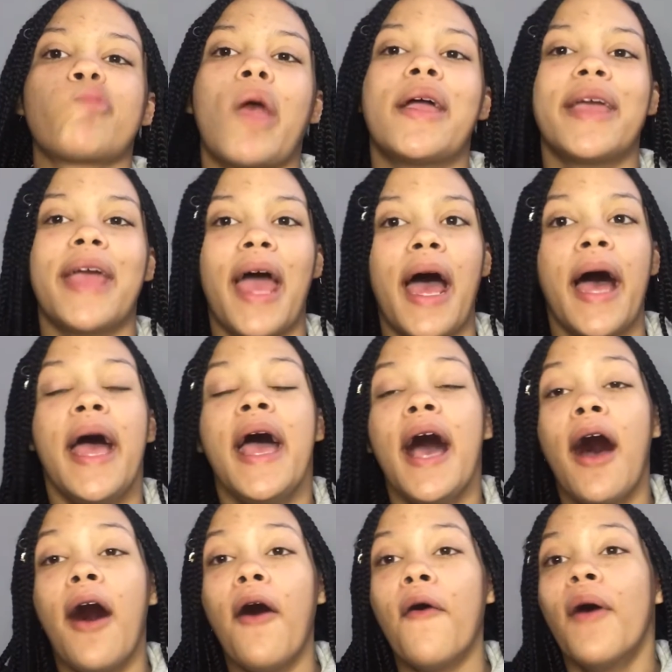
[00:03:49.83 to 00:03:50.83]
yeah
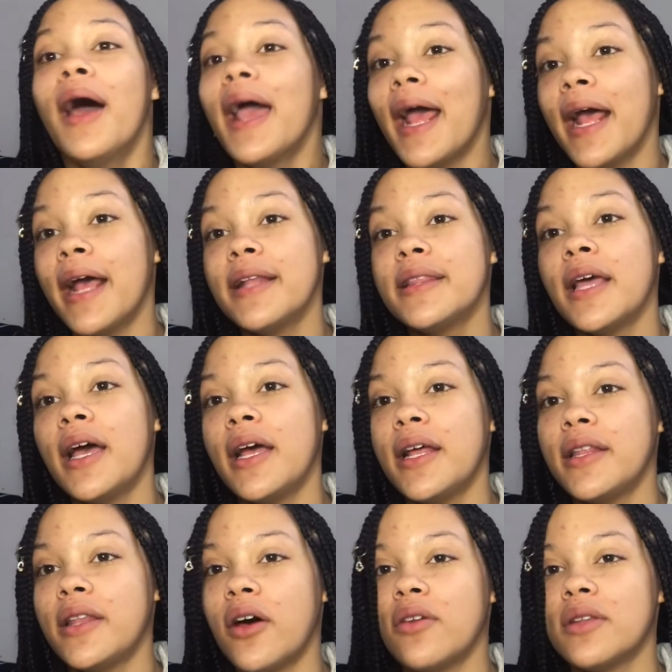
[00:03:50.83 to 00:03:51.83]
oh and the,
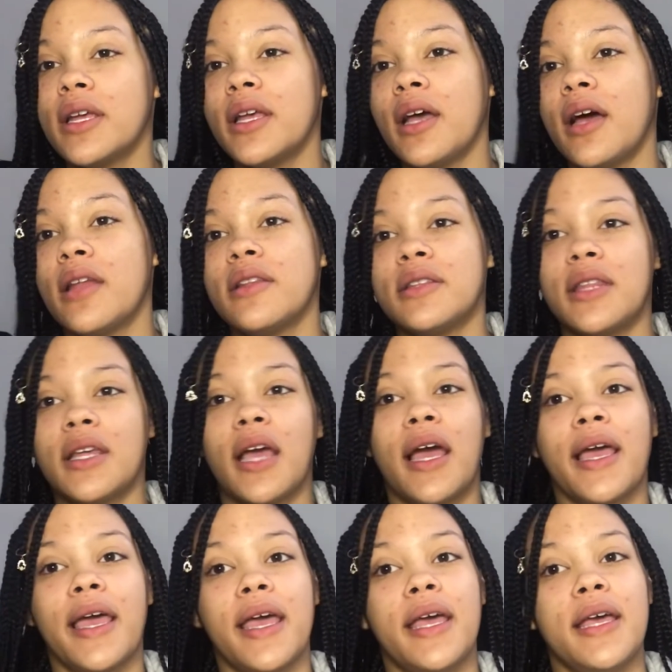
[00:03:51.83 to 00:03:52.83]
the, only other thing i
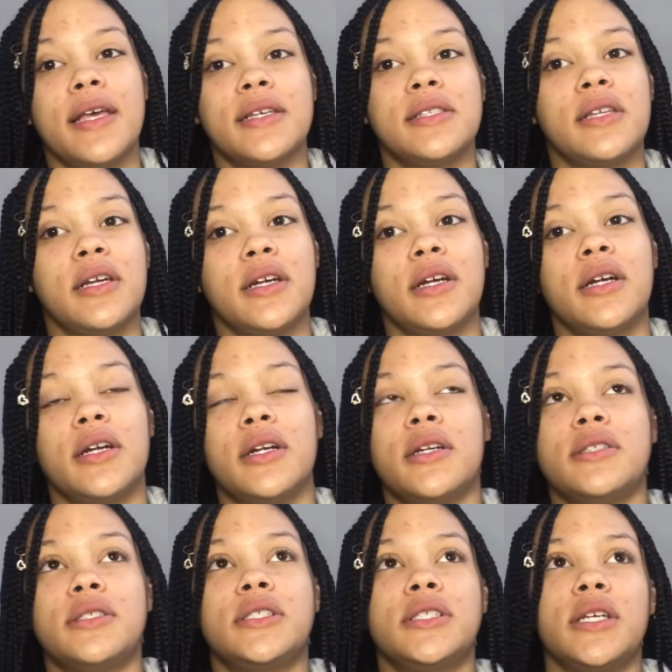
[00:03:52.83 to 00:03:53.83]
get is their
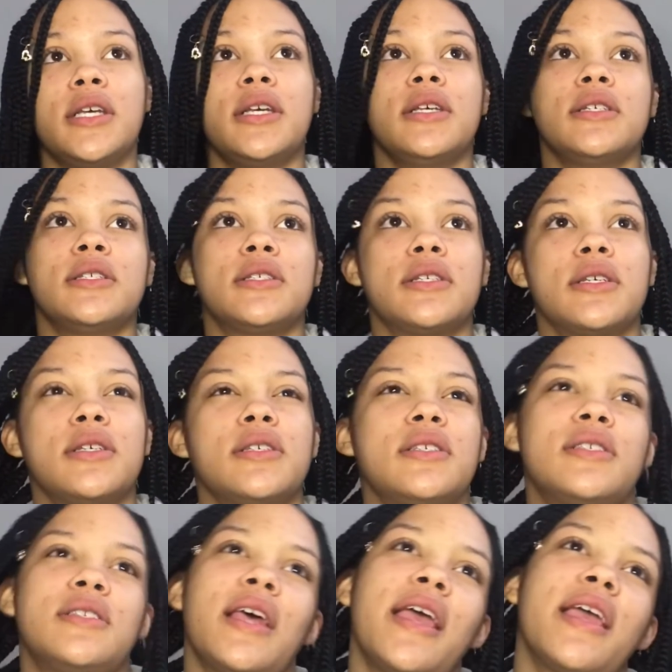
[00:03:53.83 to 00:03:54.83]
cheese
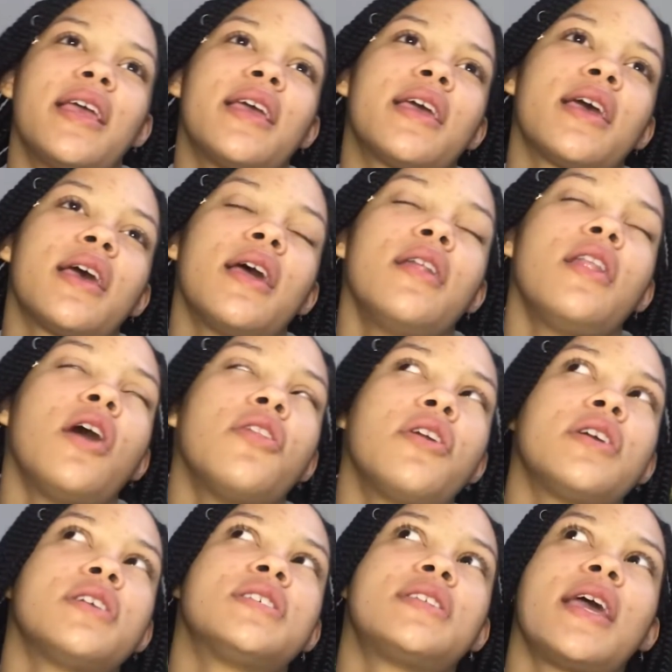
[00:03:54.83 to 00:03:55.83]
steak no
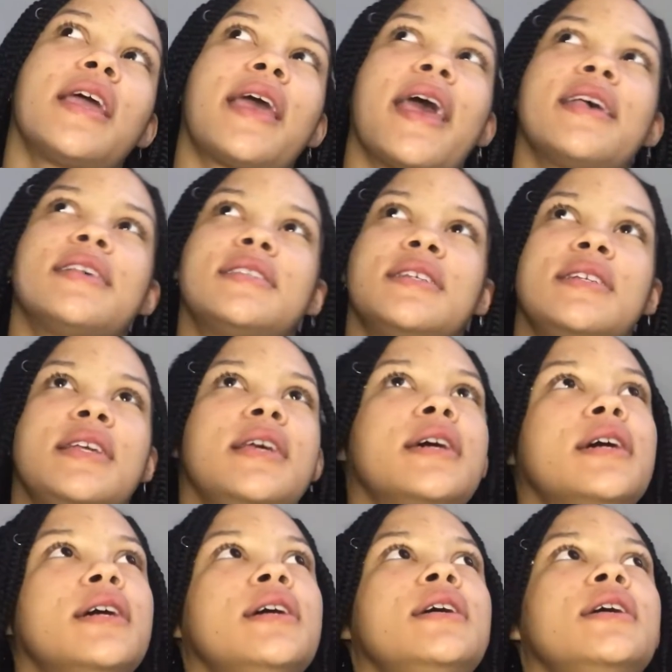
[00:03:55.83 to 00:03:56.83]
their steak
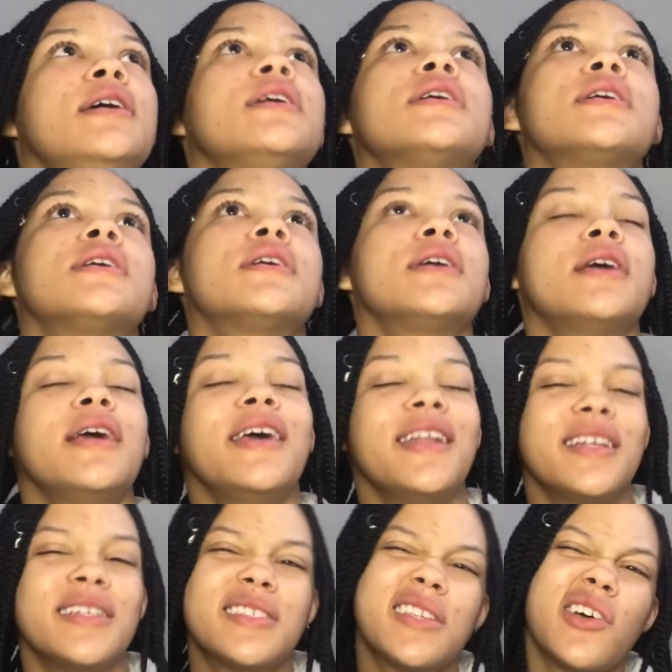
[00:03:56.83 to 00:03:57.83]
quesadilla and
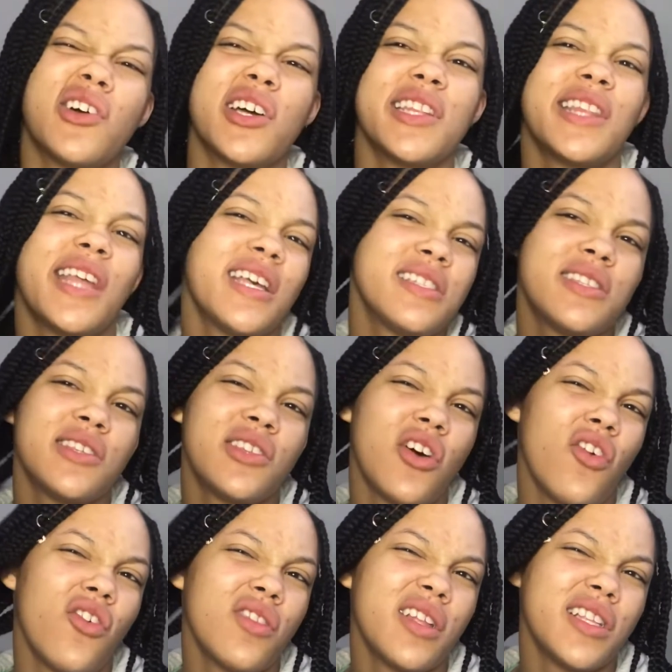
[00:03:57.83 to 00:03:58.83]
it's so good. That's the
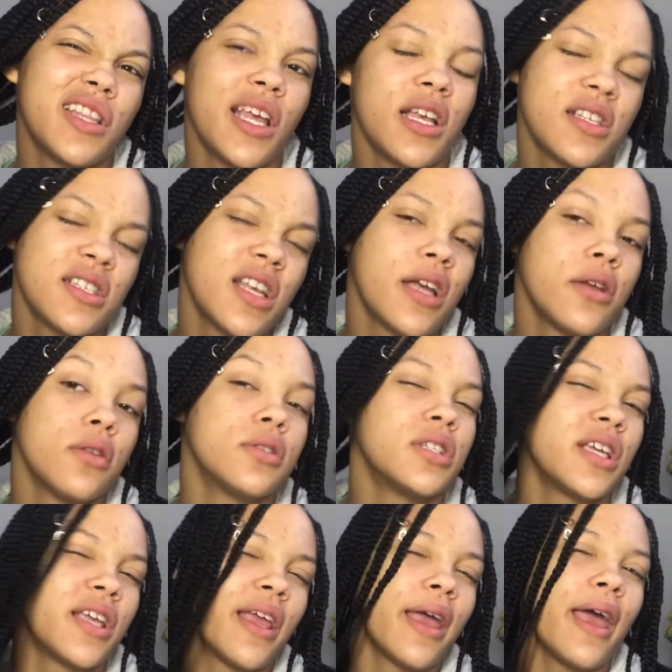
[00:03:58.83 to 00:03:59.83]
only things I
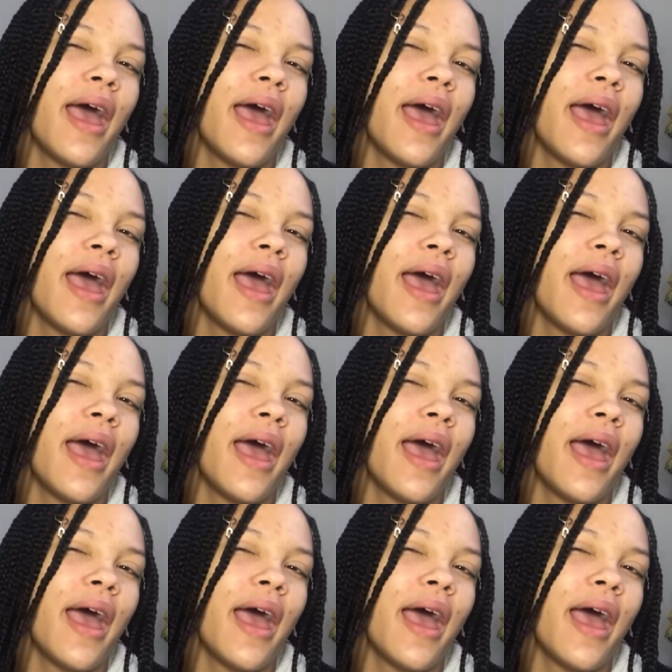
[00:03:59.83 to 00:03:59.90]
usually get